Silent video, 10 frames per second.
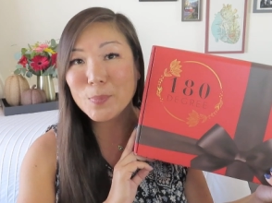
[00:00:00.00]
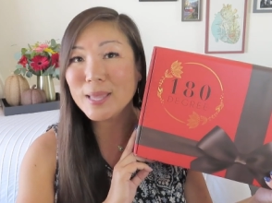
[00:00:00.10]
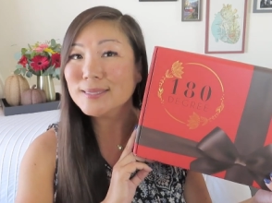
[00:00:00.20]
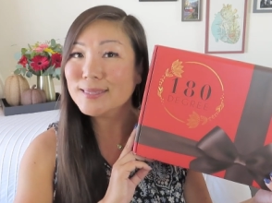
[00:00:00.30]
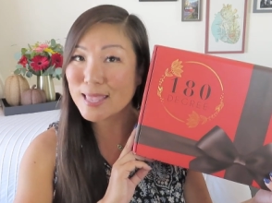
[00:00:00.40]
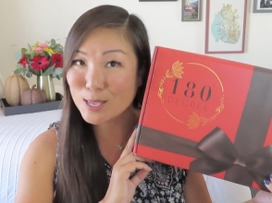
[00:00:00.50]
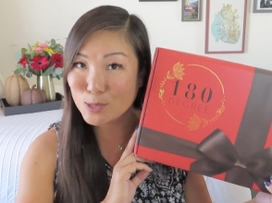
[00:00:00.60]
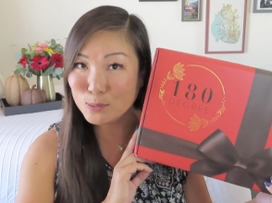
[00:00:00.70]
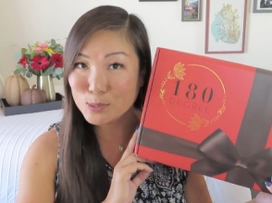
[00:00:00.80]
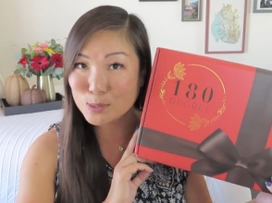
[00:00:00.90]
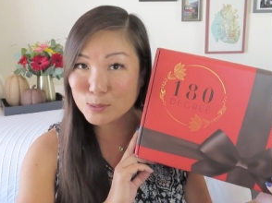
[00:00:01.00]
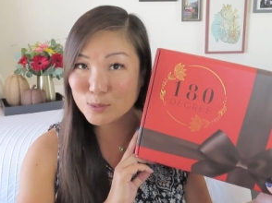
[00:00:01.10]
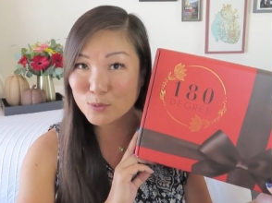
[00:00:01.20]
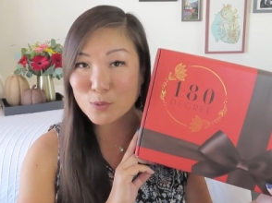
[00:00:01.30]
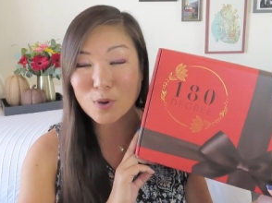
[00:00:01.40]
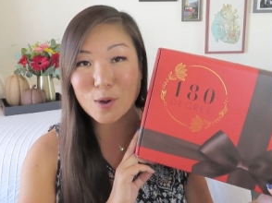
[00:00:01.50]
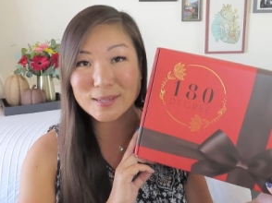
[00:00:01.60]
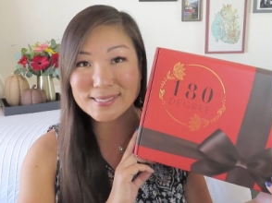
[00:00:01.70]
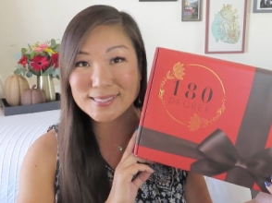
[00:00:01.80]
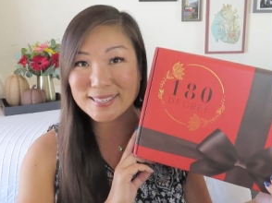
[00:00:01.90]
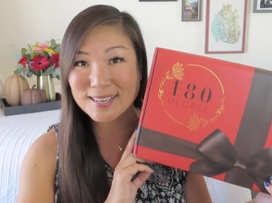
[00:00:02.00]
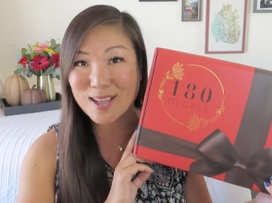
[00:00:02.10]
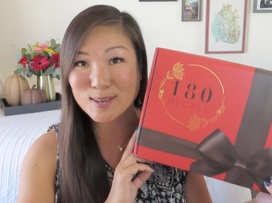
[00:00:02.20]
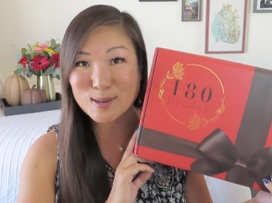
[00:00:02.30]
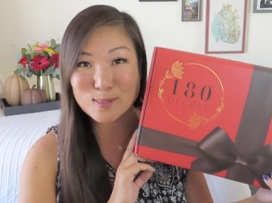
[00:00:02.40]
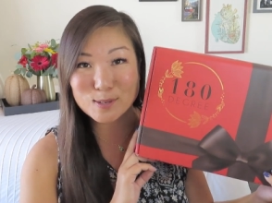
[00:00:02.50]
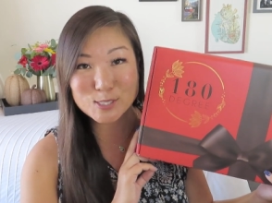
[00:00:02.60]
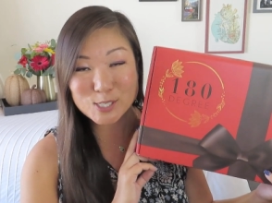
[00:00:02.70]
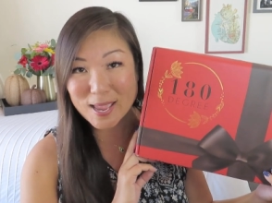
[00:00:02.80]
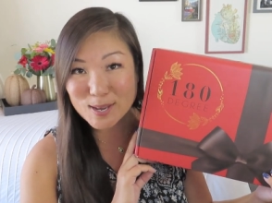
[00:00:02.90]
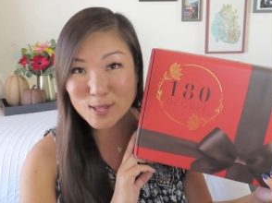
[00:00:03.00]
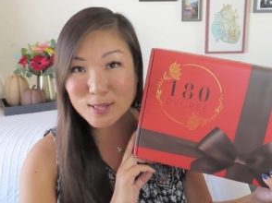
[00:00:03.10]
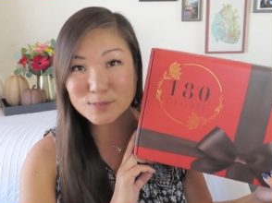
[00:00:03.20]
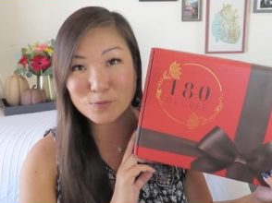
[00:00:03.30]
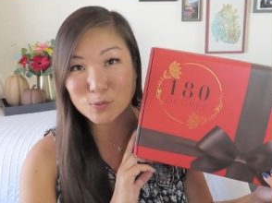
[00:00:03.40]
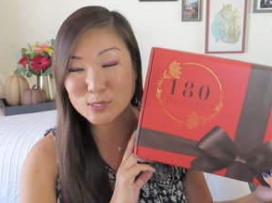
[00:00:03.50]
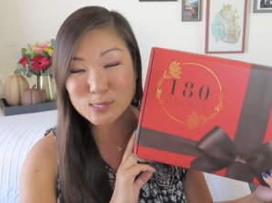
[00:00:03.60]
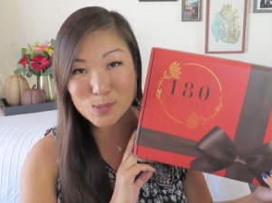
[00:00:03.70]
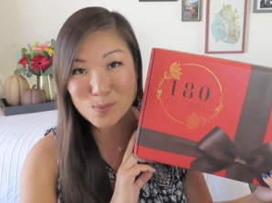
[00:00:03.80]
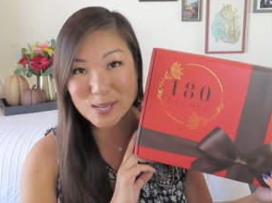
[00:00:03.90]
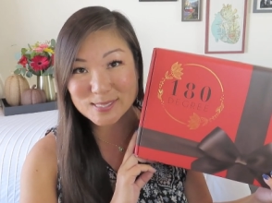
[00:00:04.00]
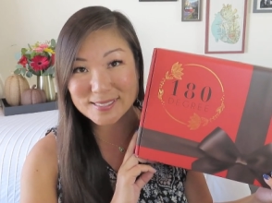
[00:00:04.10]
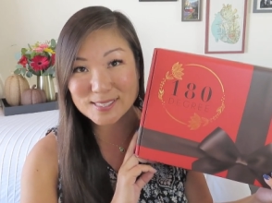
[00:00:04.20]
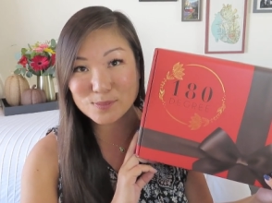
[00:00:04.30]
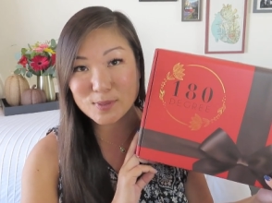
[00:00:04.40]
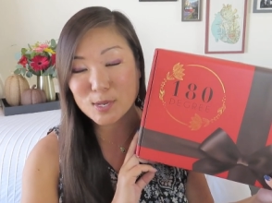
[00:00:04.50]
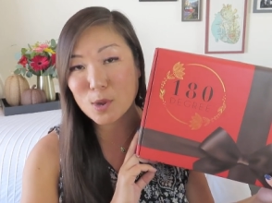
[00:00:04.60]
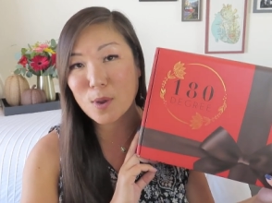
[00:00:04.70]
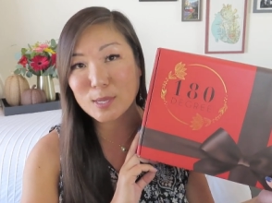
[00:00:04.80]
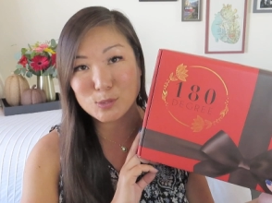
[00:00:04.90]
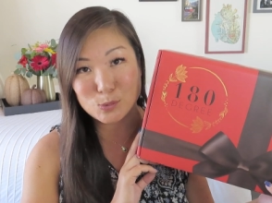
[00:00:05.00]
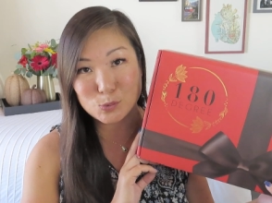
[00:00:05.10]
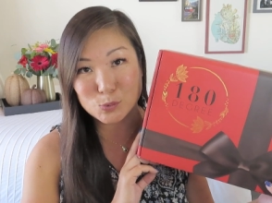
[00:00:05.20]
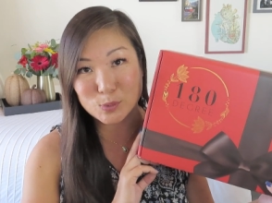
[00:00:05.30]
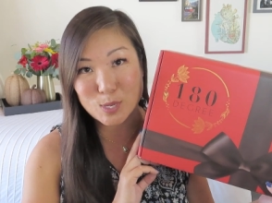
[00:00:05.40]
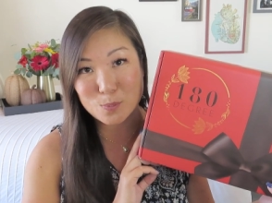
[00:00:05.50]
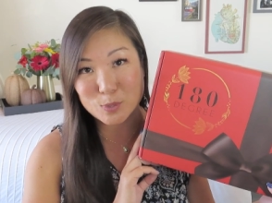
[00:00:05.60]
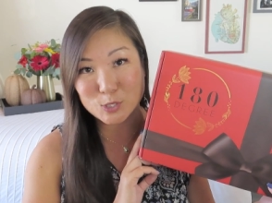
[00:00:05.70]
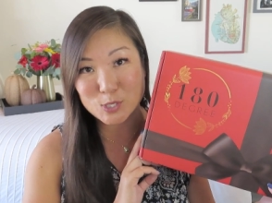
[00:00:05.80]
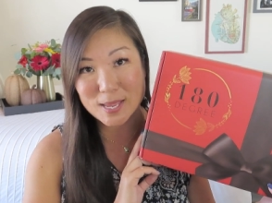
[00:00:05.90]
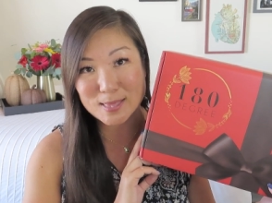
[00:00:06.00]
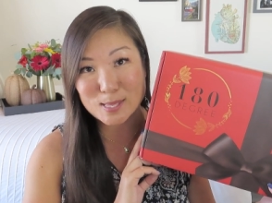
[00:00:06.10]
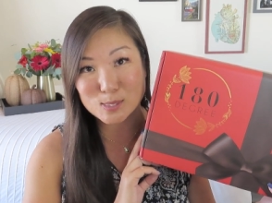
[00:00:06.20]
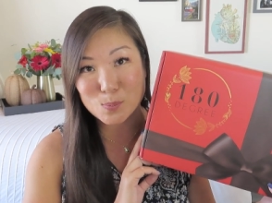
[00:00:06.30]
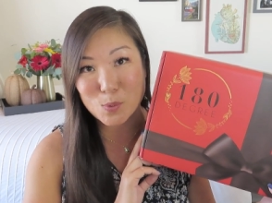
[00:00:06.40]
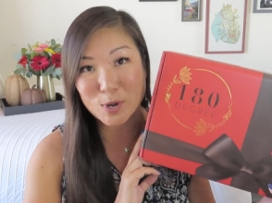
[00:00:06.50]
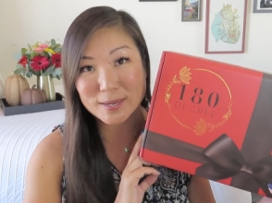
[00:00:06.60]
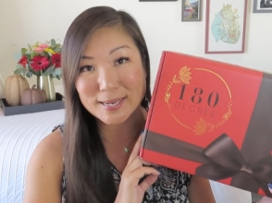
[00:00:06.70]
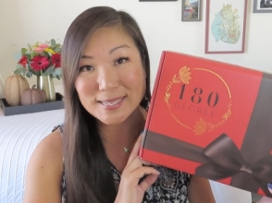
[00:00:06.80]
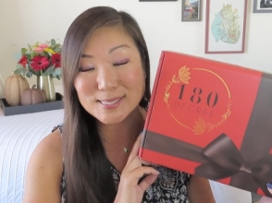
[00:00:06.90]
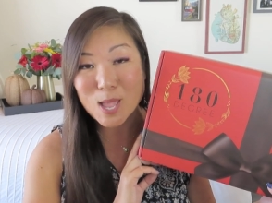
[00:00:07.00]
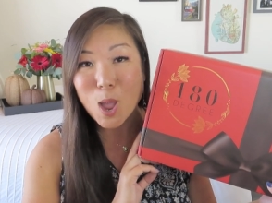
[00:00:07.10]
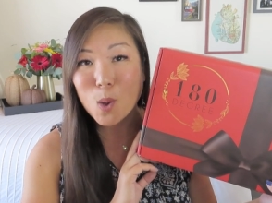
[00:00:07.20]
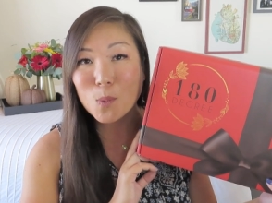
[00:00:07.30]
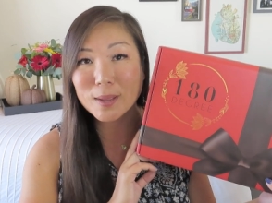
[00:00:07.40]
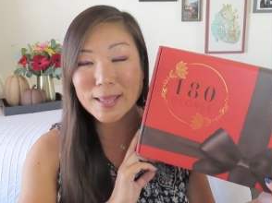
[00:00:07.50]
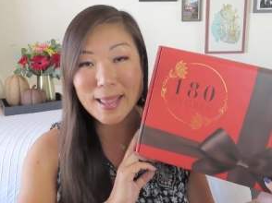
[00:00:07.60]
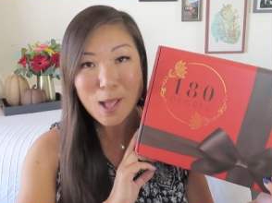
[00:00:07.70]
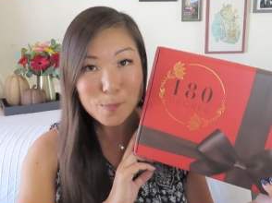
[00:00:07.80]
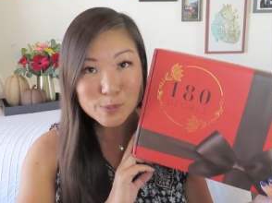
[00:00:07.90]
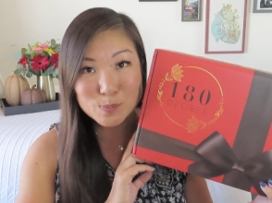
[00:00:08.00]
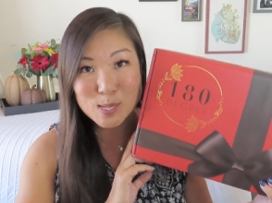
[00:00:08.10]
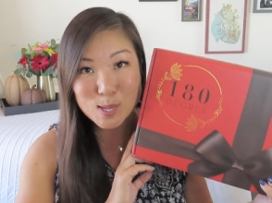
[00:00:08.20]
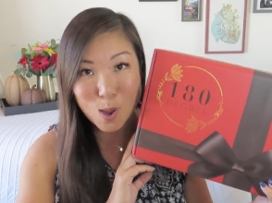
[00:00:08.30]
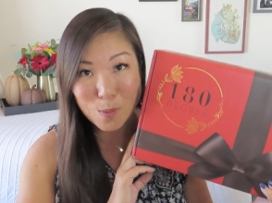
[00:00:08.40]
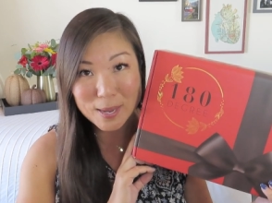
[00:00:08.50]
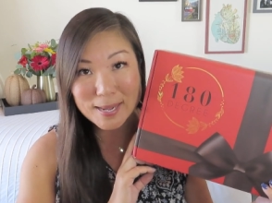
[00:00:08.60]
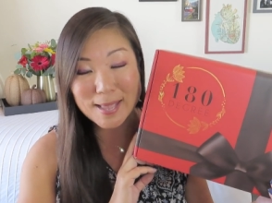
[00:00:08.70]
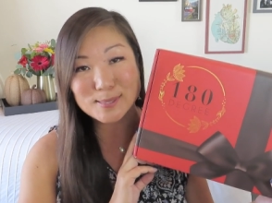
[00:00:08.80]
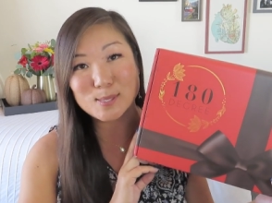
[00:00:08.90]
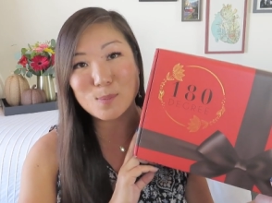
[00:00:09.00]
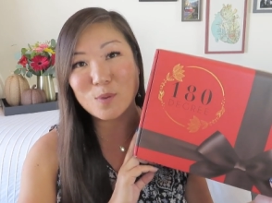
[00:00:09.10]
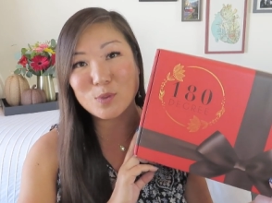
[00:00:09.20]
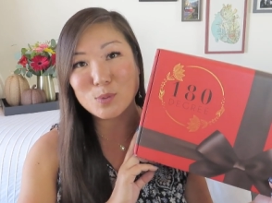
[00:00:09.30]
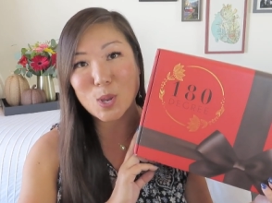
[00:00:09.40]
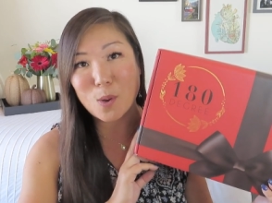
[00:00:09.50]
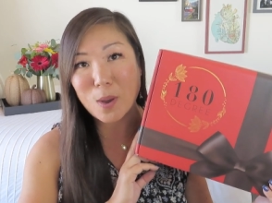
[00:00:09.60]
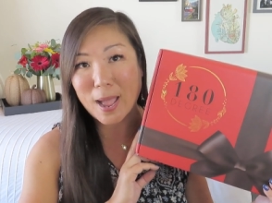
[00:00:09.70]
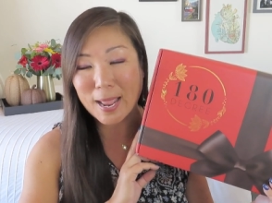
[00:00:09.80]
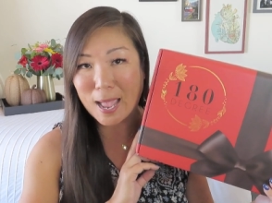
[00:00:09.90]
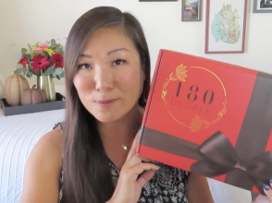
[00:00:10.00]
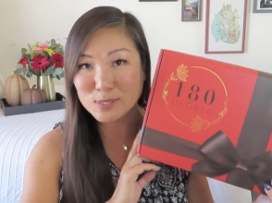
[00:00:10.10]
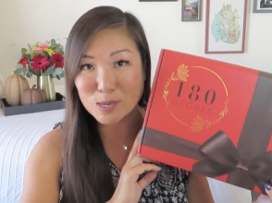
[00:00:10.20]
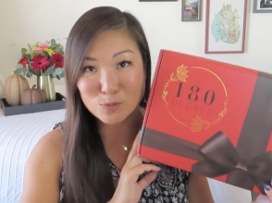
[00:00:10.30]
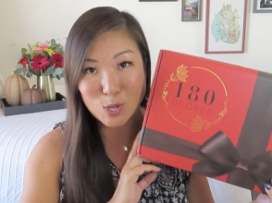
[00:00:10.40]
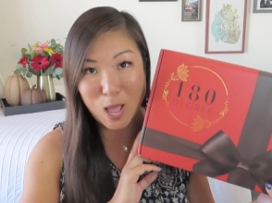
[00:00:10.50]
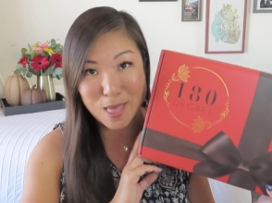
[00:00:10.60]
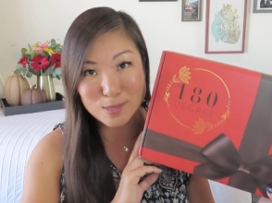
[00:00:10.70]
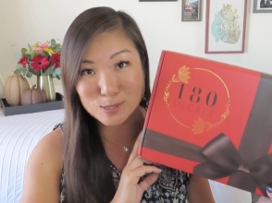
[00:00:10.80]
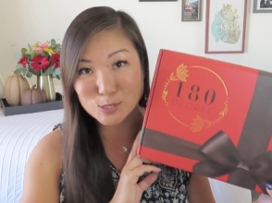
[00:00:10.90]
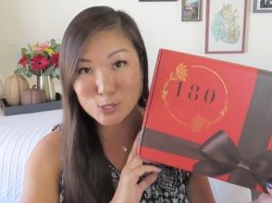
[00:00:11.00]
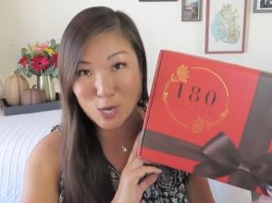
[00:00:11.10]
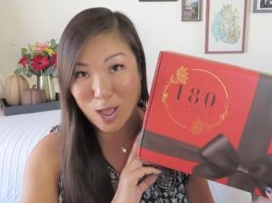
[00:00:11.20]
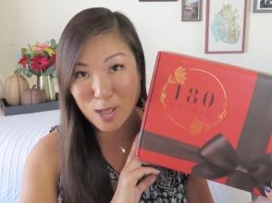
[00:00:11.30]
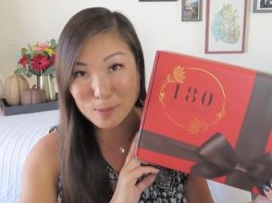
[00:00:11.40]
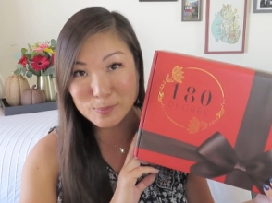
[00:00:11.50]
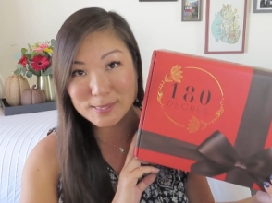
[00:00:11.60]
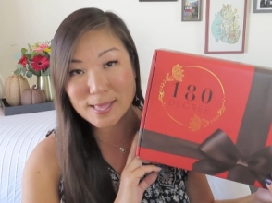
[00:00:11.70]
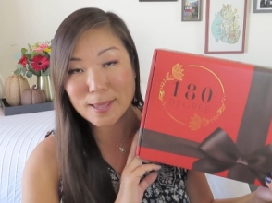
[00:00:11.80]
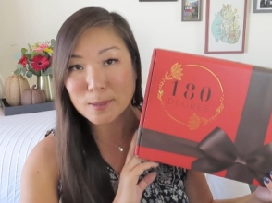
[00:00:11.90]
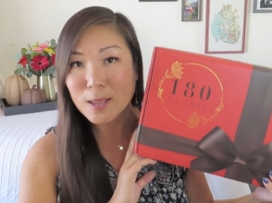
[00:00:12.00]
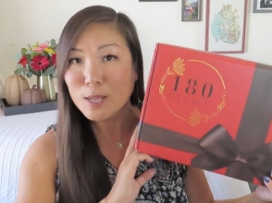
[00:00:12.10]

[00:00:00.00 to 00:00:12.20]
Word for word: But thank you to those of you who've already seen it on another channel for still watching this video. I do truly appreciate that support, and it is what kind of helps me going. As some of you know, I have several other jobs that,